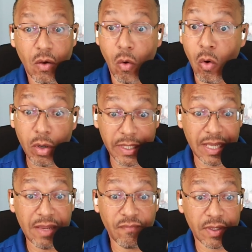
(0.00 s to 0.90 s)
or
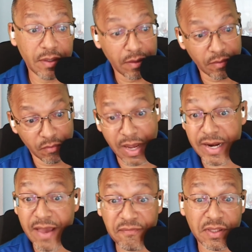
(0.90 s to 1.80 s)
even right
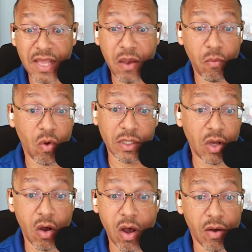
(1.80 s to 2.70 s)
after that one
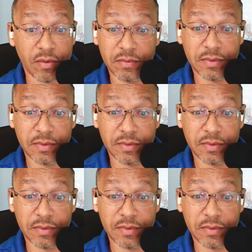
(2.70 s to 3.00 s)
call.